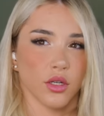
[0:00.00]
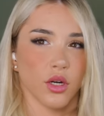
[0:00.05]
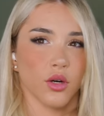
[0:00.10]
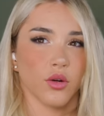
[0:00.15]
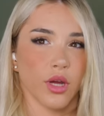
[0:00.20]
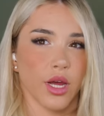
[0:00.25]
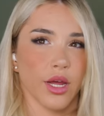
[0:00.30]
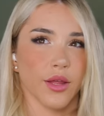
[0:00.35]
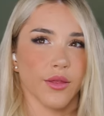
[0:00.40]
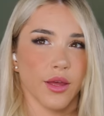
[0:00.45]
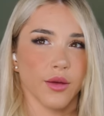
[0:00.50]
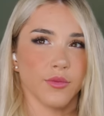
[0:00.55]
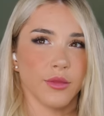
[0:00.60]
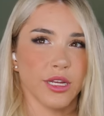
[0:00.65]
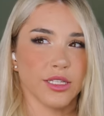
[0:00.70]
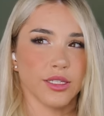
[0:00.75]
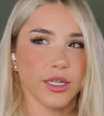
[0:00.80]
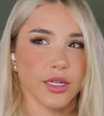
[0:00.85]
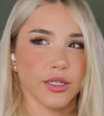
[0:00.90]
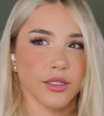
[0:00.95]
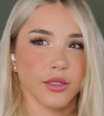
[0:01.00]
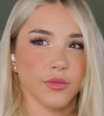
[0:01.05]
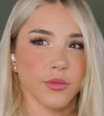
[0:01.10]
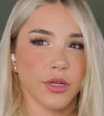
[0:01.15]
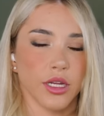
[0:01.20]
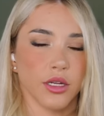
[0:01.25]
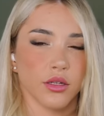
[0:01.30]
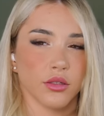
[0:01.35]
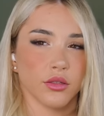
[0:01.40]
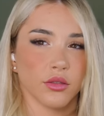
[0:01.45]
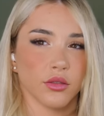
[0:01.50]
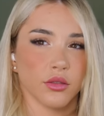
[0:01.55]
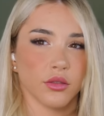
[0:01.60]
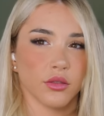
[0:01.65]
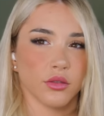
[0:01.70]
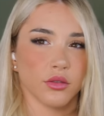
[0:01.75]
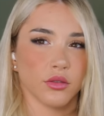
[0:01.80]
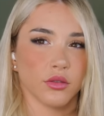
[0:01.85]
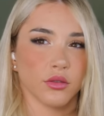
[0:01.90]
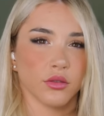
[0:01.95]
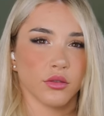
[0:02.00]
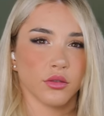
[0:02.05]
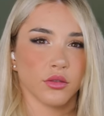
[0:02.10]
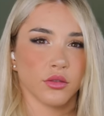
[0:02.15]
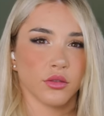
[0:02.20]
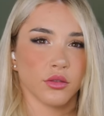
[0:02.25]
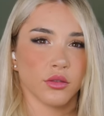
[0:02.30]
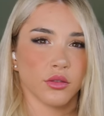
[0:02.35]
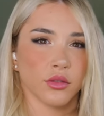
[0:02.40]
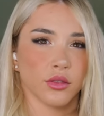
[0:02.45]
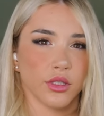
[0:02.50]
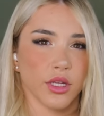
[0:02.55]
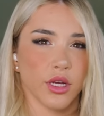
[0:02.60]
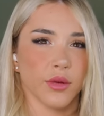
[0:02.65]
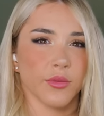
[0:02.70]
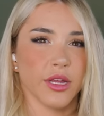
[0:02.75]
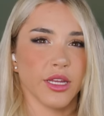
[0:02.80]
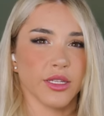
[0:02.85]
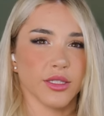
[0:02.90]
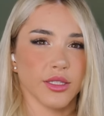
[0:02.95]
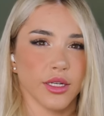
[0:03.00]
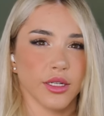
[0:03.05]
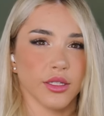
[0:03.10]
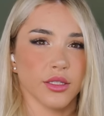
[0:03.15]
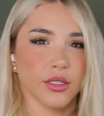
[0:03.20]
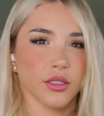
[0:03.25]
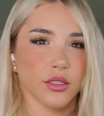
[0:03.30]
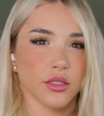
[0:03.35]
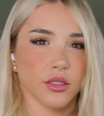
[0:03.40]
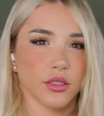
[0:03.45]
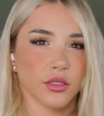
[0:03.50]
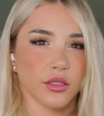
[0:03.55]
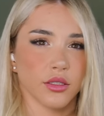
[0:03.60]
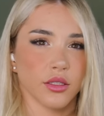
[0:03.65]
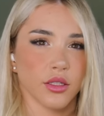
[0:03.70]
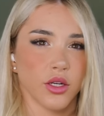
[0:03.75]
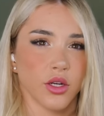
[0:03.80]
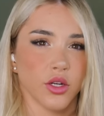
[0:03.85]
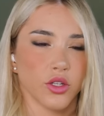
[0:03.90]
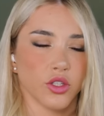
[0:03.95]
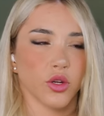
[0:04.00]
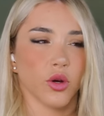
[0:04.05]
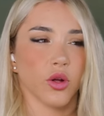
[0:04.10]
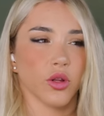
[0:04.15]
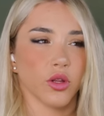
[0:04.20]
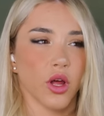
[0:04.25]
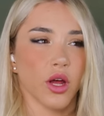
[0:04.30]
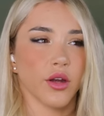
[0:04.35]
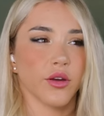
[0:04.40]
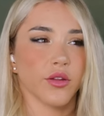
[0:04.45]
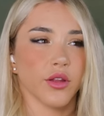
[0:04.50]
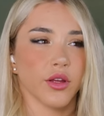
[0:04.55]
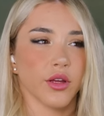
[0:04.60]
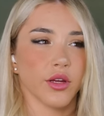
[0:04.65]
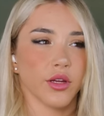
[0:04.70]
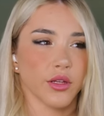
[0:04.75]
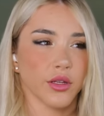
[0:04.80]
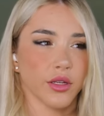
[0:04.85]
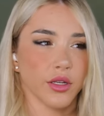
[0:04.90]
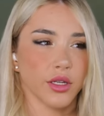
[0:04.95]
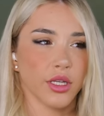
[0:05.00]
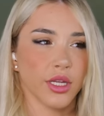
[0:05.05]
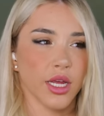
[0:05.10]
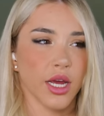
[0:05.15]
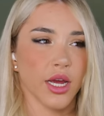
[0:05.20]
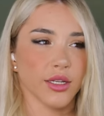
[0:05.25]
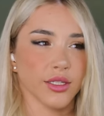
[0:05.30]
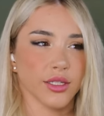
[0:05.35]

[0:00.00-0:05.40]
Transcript: Okay, that makes sense to me. That makes sense. So a lot of the yeah